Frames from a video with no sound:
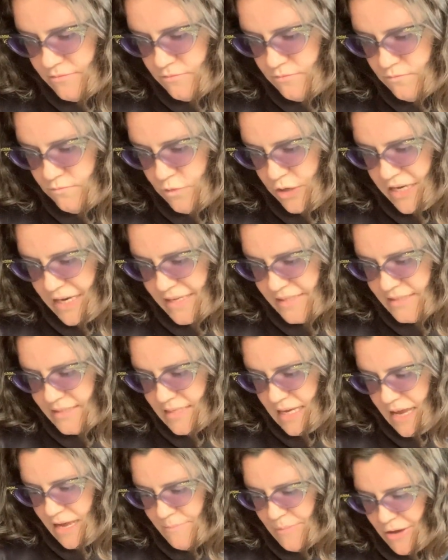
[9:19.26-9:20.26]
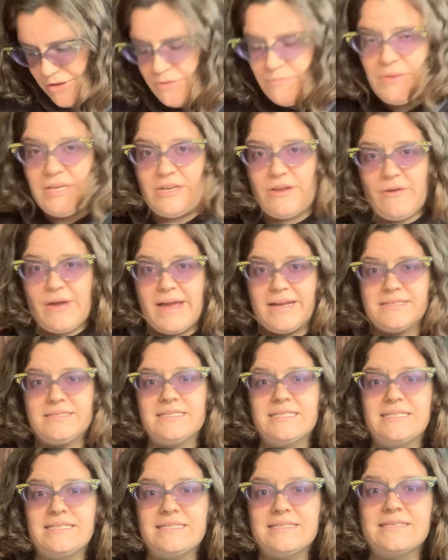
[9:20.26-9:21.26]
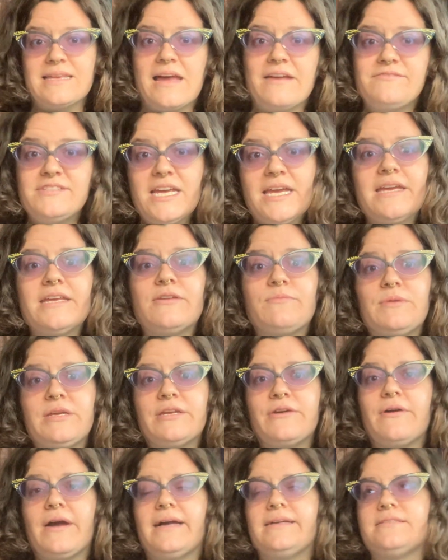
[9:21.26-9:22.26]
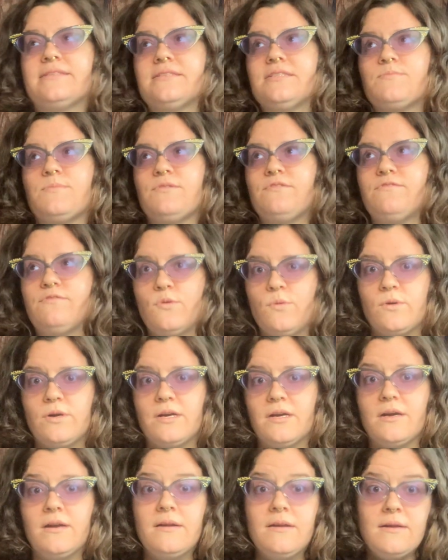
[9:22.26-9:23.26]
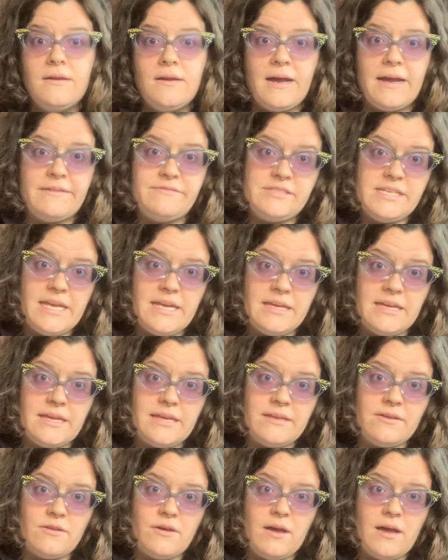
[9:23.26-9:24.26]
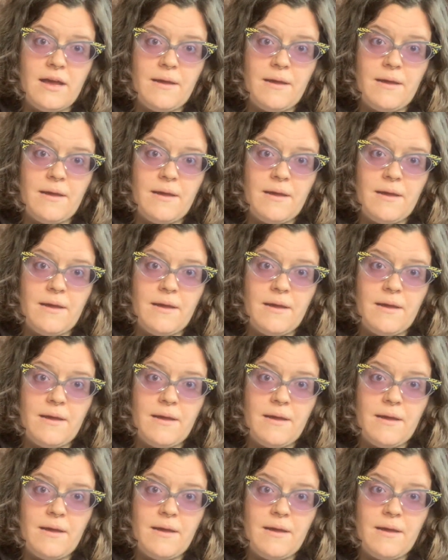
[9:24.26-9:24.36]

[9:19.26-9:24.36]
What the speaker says: what I'd say about amino acids is I've taken amino acids before. I've taken,